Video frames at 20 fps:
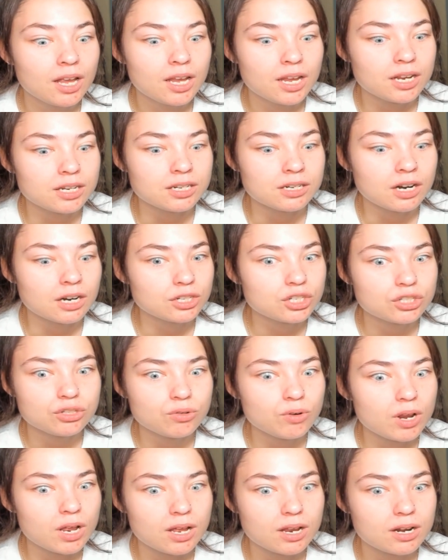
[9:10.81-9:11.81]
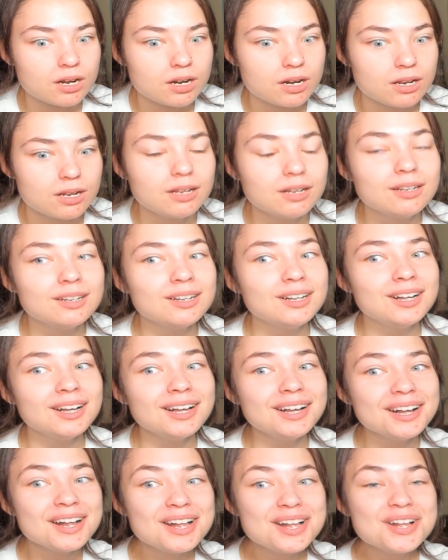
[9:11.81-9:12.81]
you did not just do
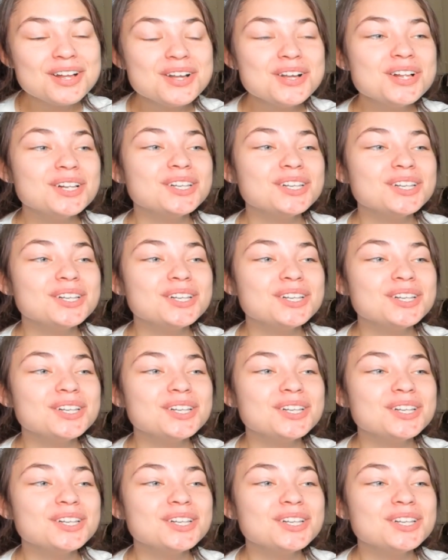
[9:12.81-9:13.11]
that.